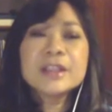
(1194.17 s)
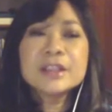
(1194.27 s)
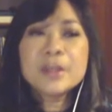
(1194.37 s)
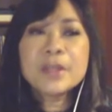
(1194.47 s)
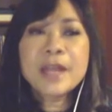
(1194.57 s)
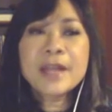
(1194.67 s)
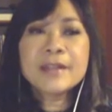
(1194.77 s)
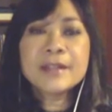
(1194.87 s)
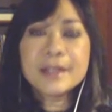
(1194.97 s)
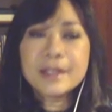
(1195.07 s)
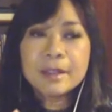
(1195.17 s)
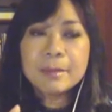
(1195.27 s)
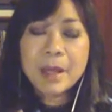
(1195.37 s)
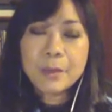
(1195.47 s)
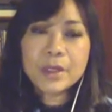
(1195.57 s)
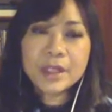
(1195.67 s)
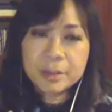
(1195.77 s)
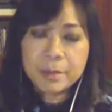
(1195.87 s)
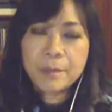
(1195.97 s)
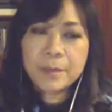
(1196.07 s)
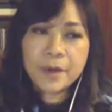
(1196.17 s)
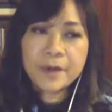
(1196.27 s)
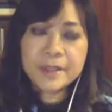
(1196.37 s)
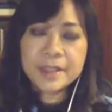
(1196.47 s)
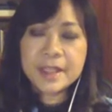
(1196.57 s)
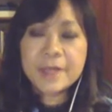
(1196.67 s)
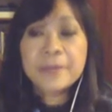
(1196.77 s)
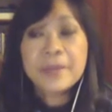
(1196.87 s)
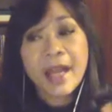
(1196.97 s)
so then my work is my priority.